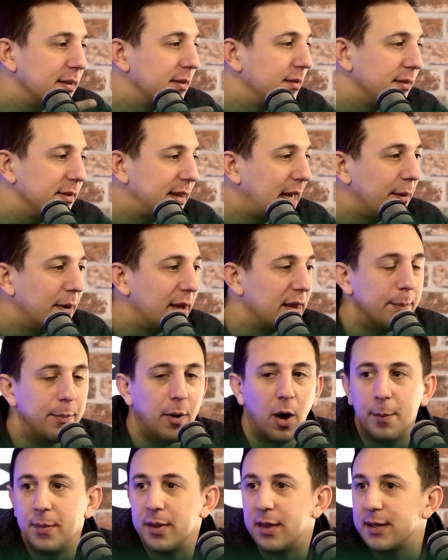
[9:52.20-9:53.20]
they're at the
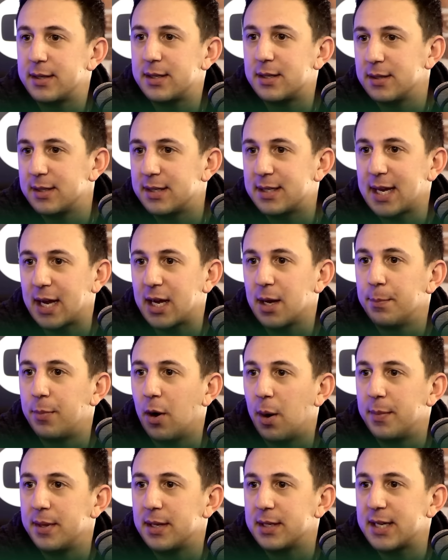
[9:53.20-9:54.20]
bottom of the second
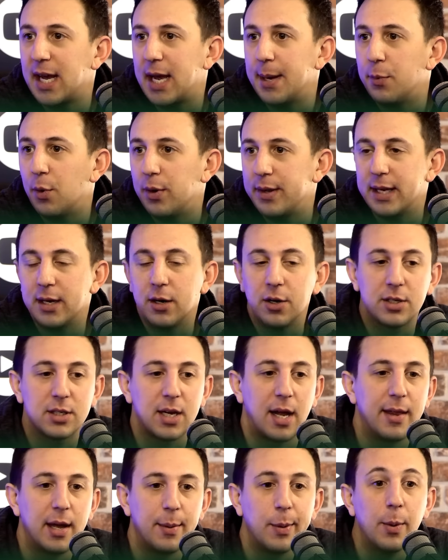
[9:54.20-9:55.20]
bottom of the table, and it looks
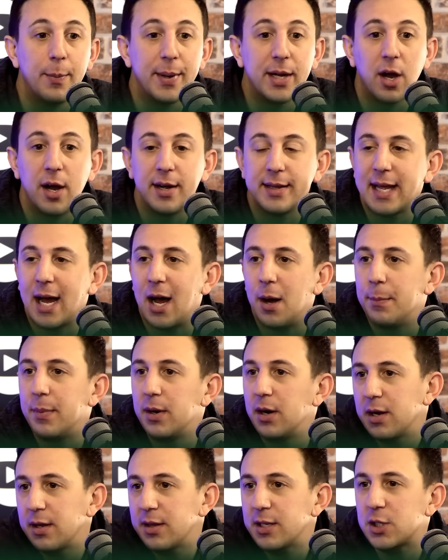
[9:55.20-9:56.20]
like they will be going down.
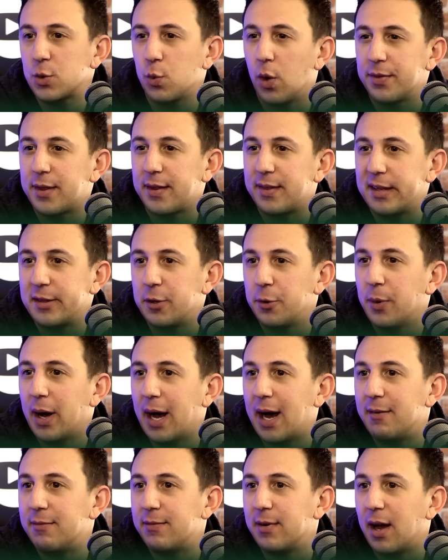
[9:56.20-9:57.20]
But look at the squad that they do
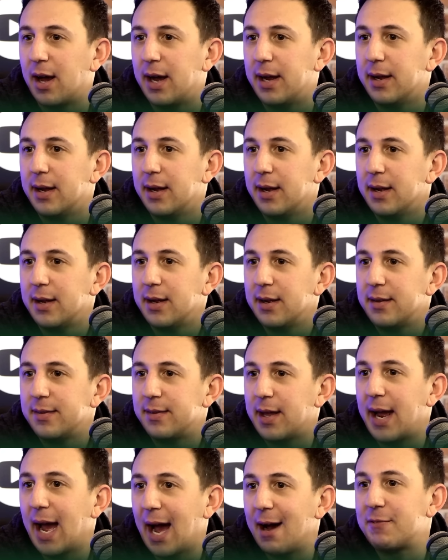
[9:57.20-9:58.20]
have. Like
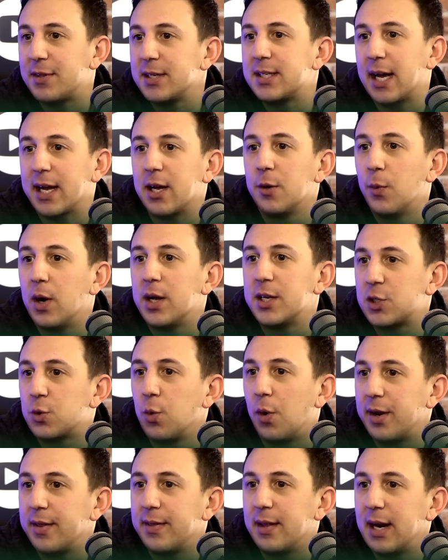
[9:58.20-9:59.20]
they have the second worst
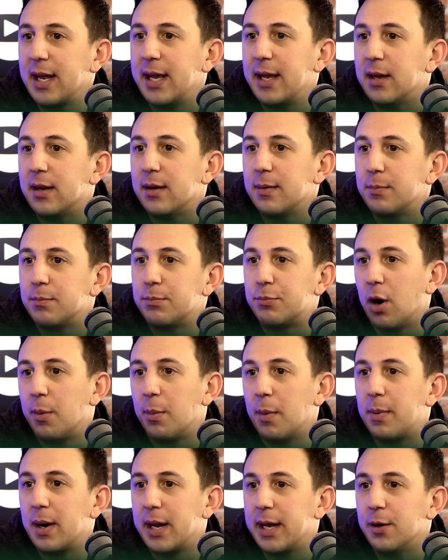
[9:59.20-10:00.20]
squad in the league,
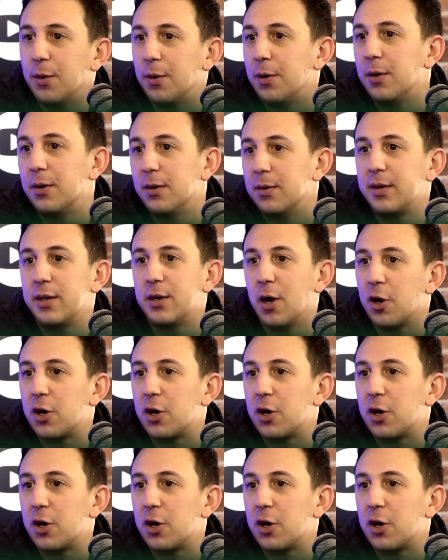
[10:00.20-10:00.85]
probably, or you know,